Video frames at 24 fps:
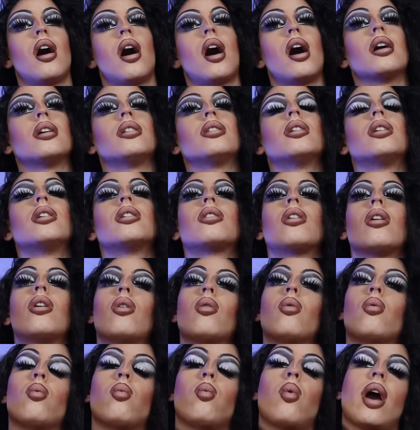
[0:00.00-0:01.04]
I
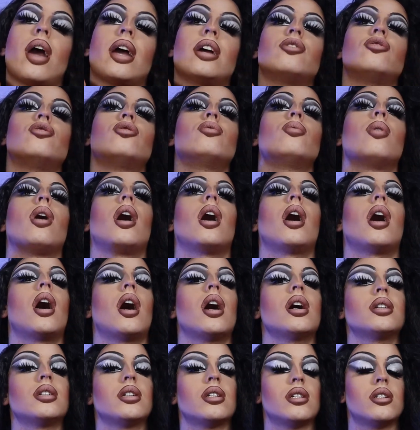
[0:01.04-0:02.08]
look way too
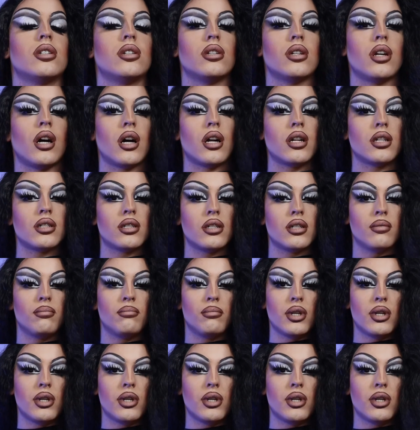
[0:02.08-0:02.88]
hot to not